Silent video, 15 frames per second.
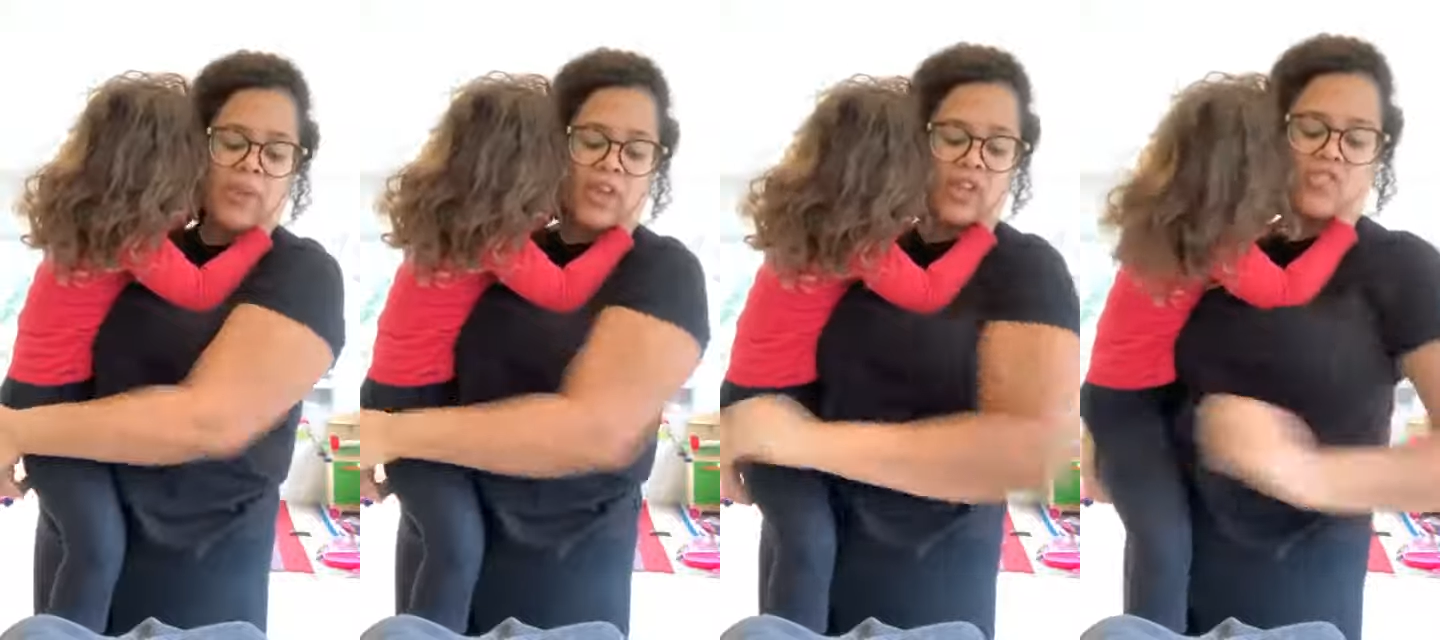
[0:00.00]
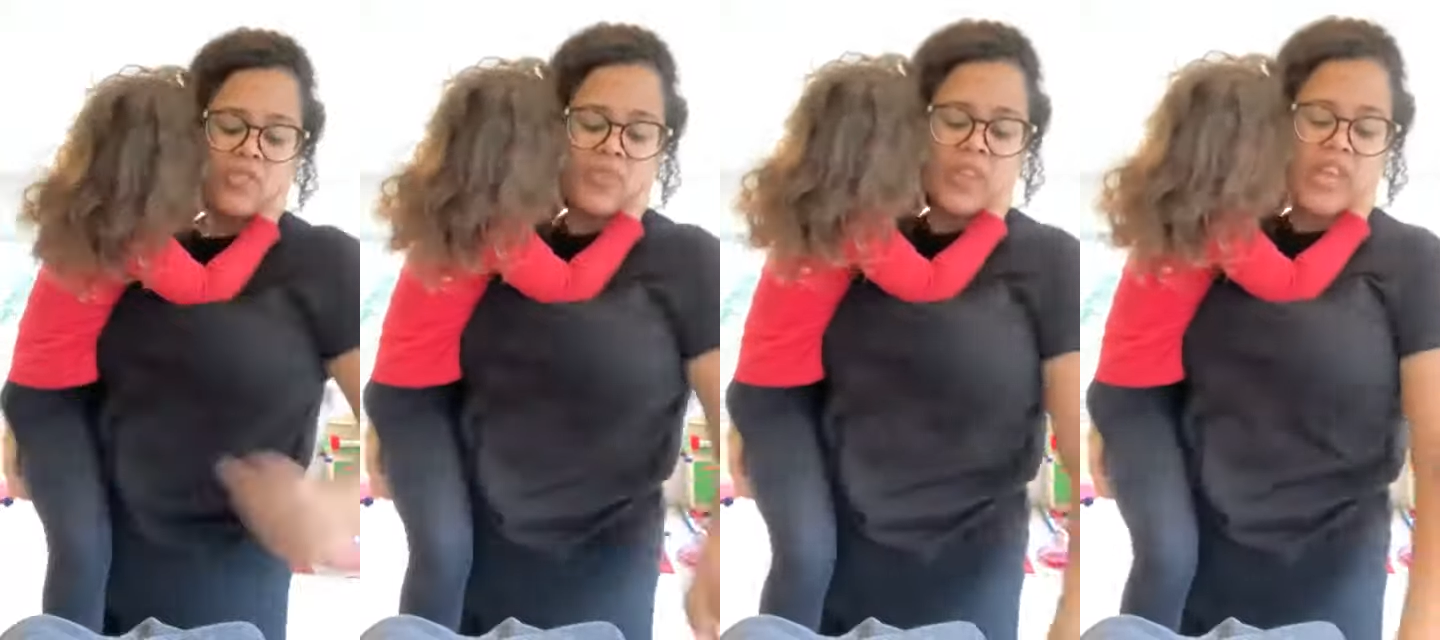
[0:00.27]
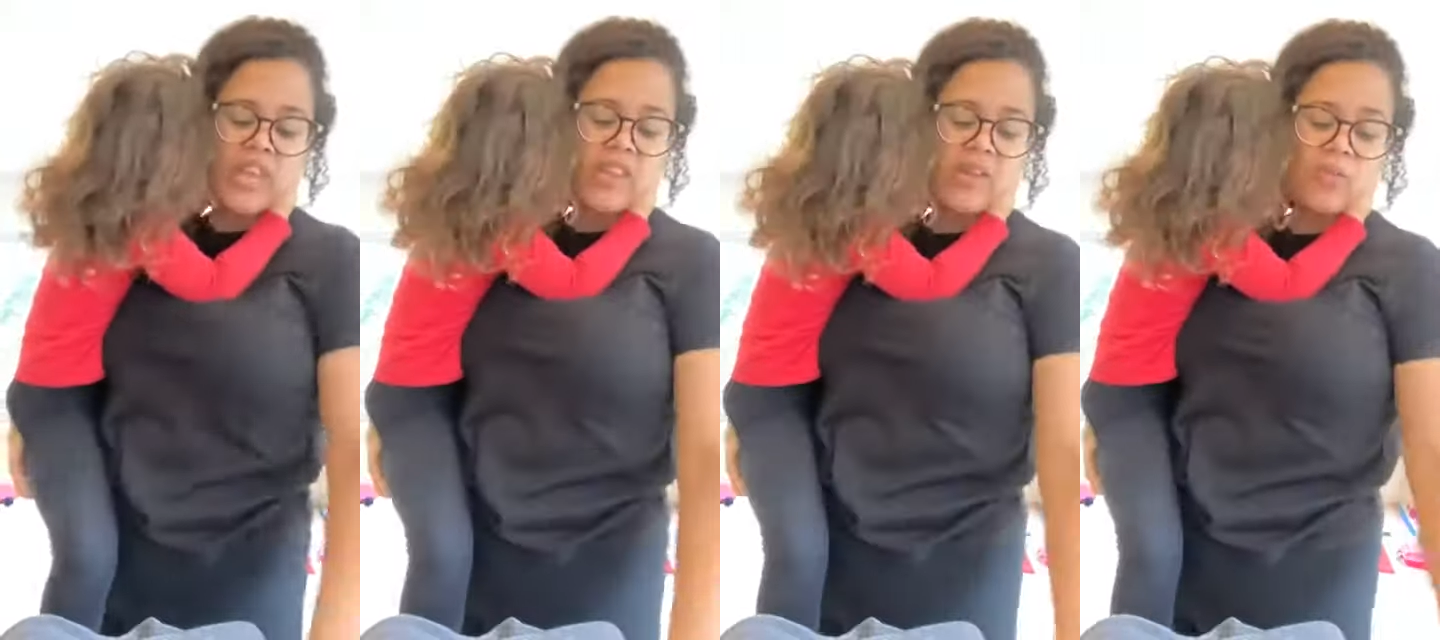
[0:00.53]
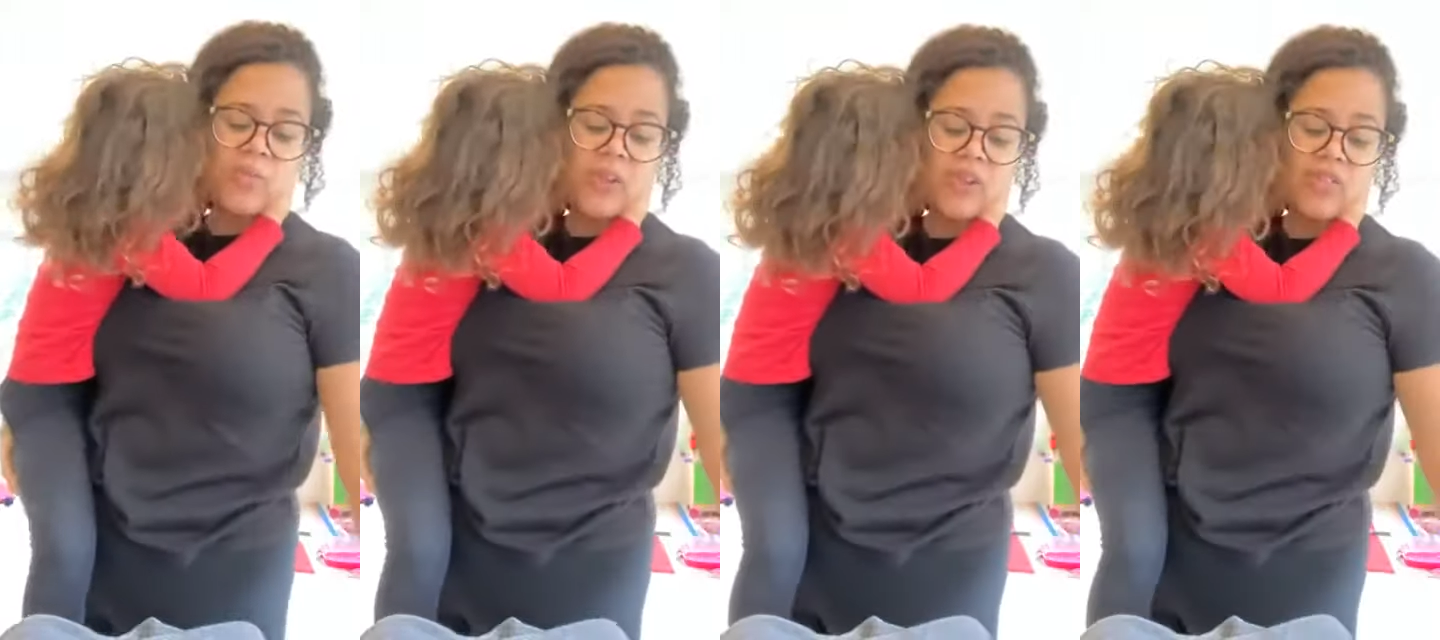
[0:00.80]
to do with these
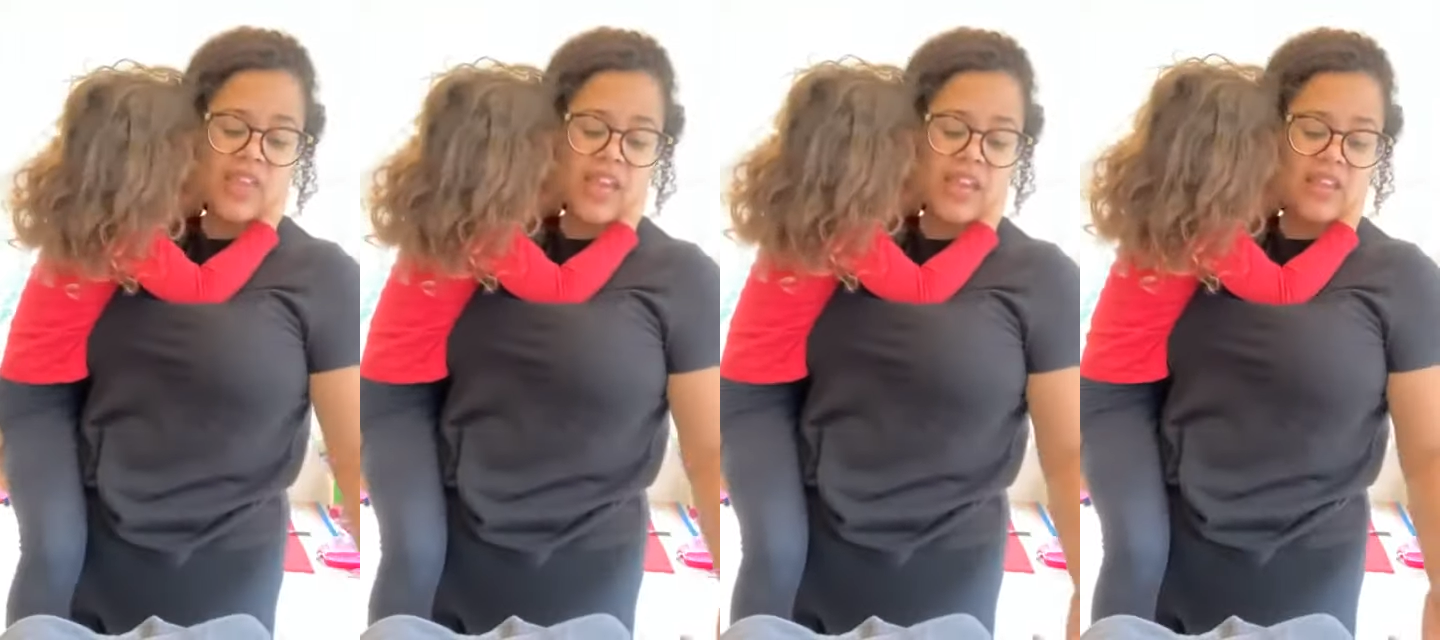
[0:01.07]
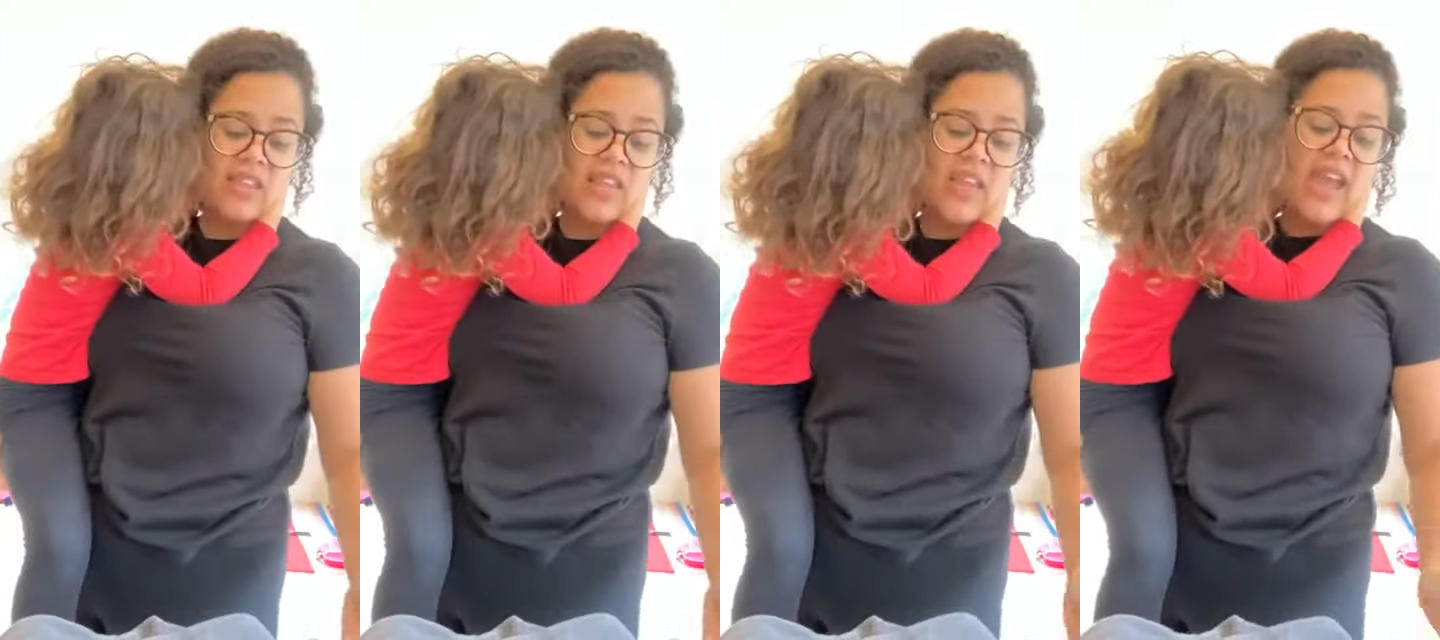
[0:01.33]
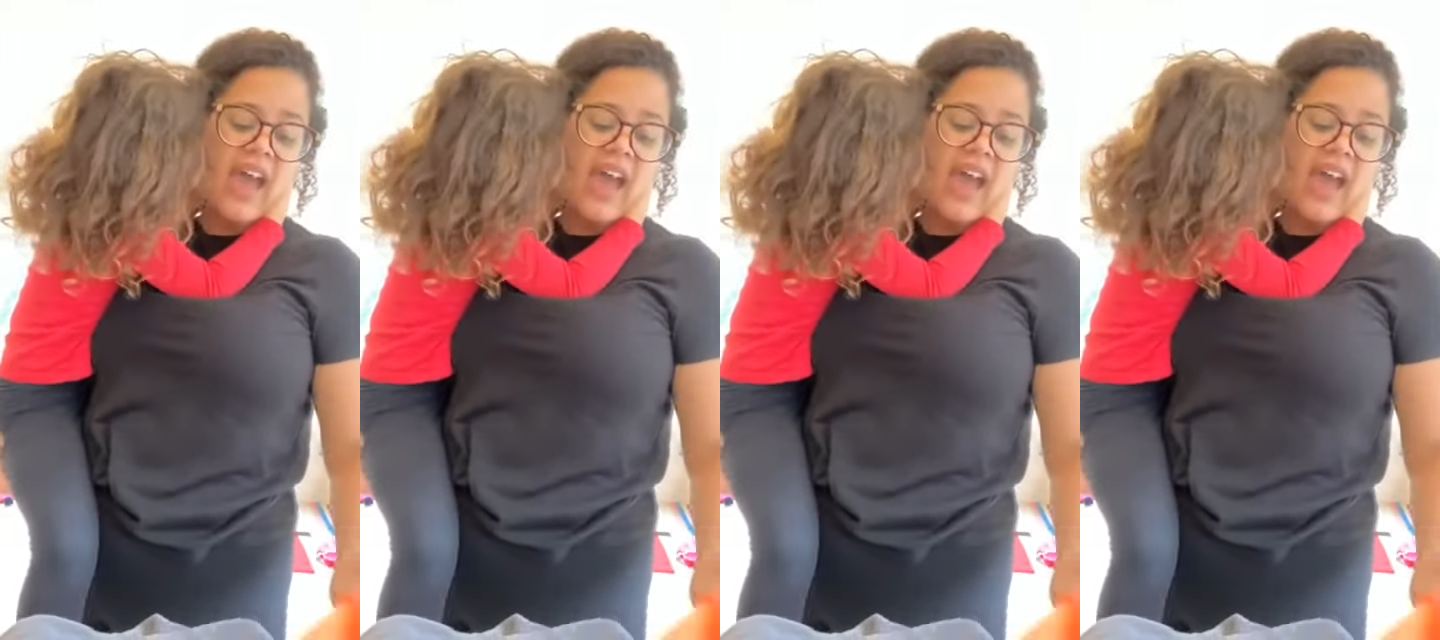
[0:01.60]
little beauties.